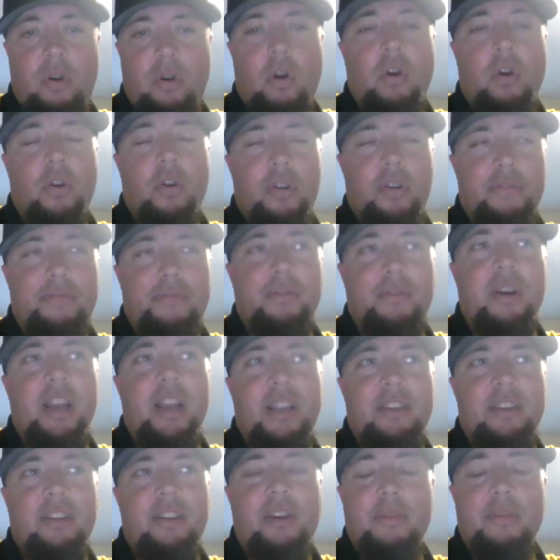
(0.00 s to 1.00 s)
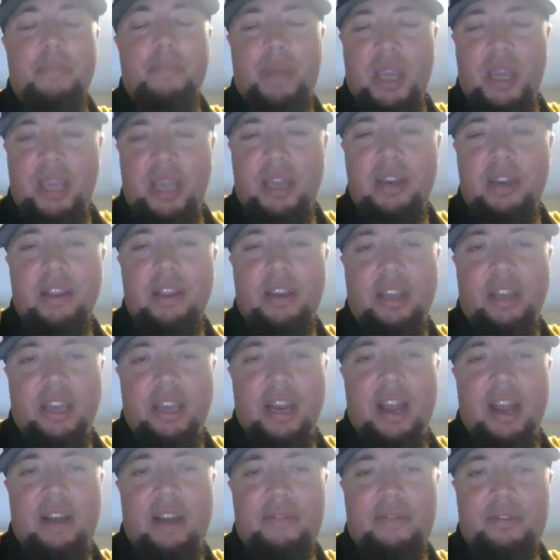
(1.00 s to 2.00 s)
aren't afraid to compete and
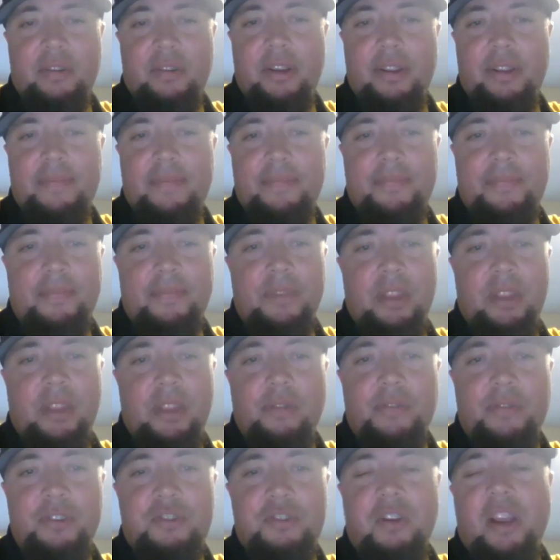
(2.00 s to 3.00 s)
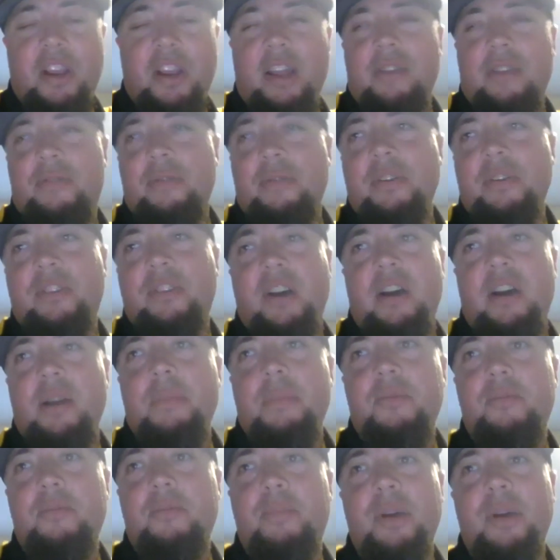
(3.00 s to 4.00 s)
get after it. You know, if you strike out 3
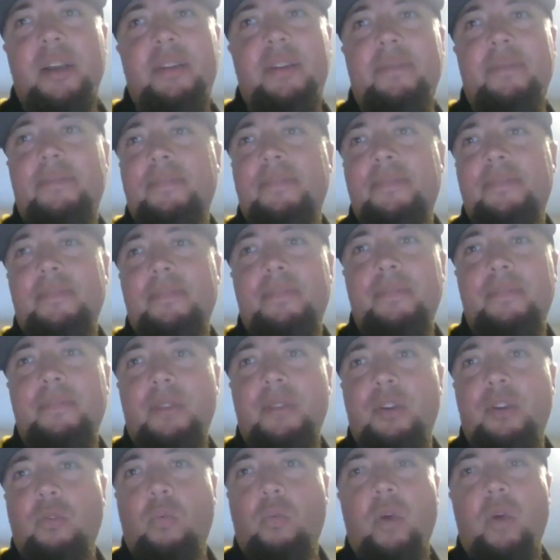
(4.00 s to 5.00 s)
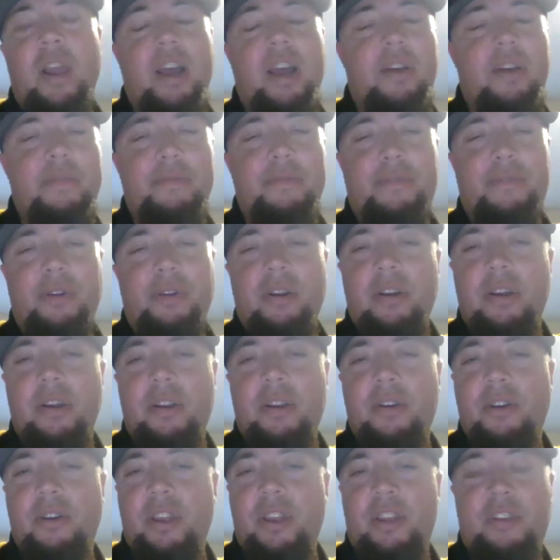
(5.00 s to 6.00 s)
times, but you're way out in
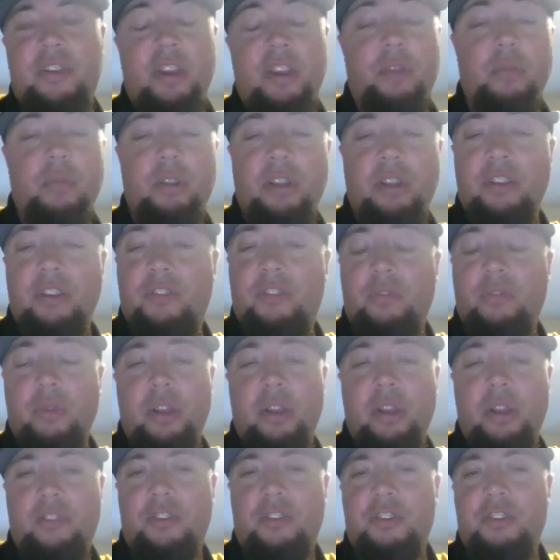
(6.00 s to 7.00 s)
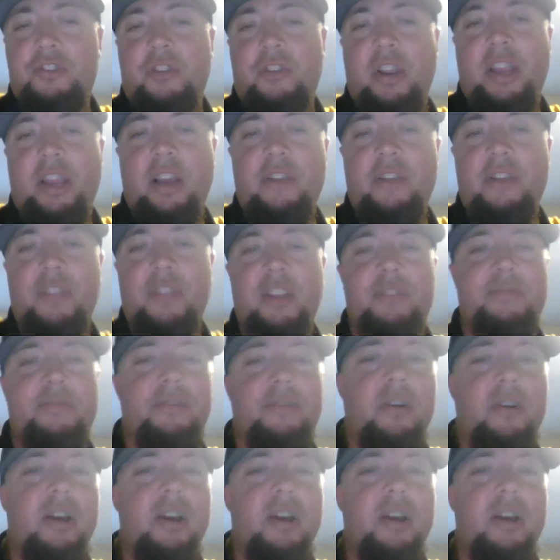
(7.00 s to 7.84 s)
front or you take really good swings and you strike out, that's